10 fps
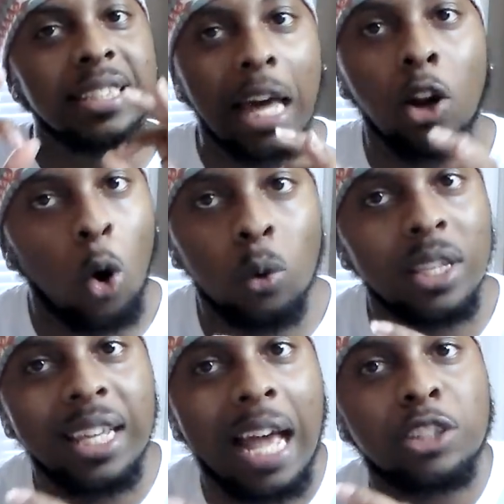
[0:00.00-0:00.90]
not
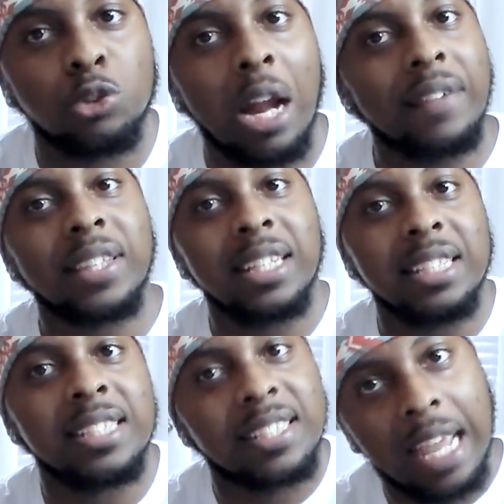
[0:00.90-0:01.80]
only got drafted
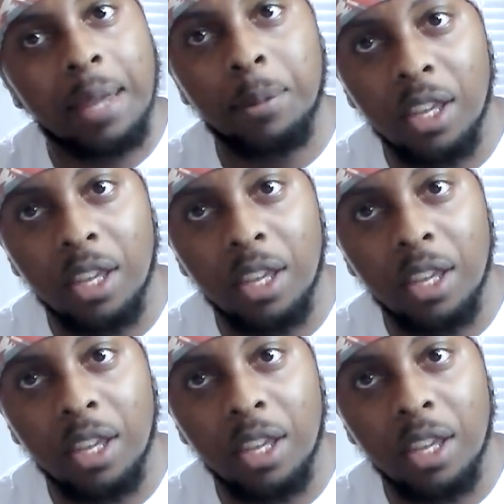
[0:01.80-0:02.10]
in the same